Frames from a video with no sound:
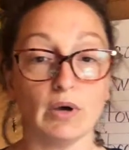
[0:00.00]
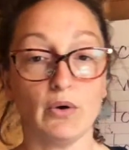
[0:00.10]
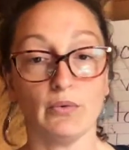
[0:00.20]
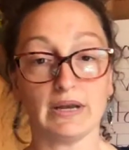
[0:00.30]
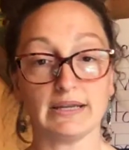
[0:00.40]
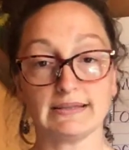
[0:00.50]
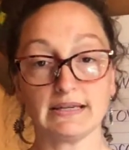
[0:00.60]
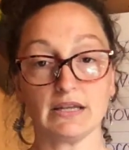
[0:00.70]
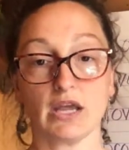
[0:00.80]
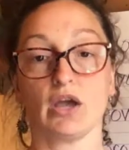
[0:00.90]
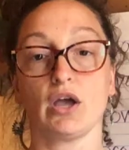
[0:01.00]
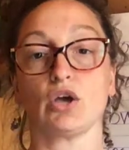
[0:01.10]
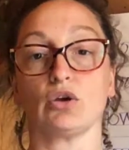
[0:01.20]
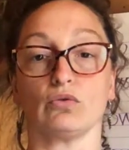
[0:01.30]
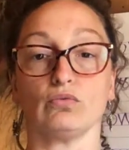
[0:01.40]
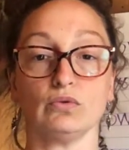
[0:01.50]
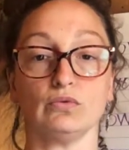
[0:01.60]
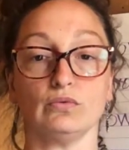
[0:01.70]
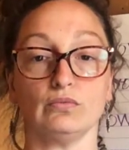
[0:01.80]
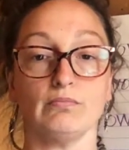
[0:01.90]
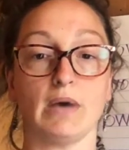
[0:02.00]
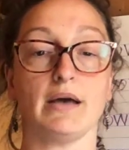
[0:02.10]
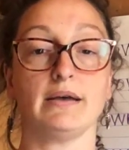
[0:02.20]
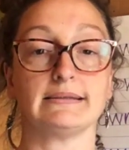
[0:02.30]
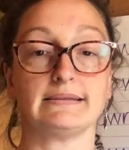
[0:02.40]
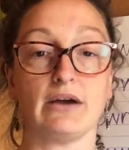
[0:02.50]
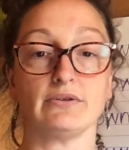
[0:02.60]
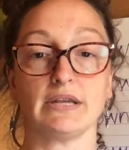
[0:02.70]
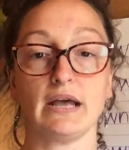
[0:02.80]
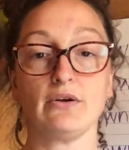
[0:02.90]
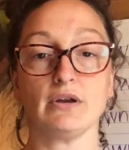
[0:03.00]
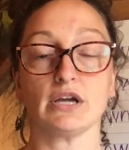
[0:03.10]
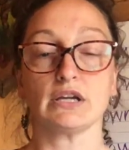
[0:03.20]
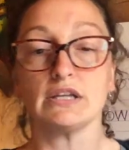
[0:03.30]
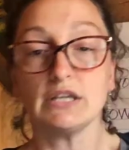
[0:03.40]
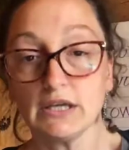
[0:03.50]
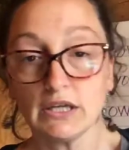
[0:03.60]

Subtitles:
What is it? Groom. Sound it out. G-r-oo-m.